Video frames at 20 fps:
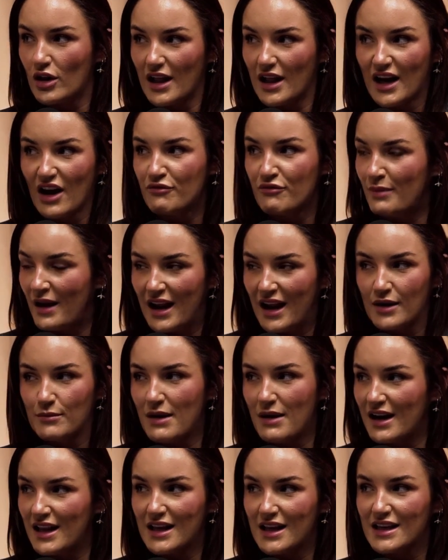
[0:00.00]
Like, I've been
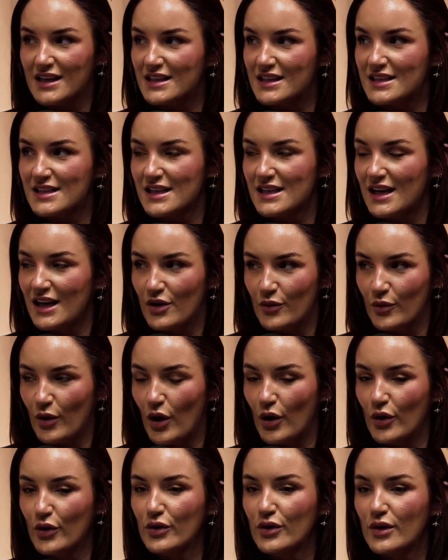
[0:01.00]
many years in a
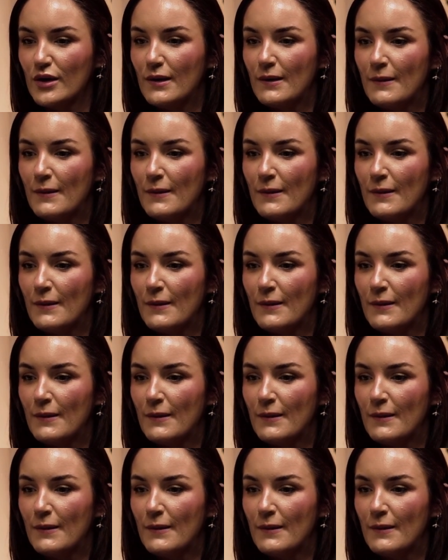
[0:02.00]
row,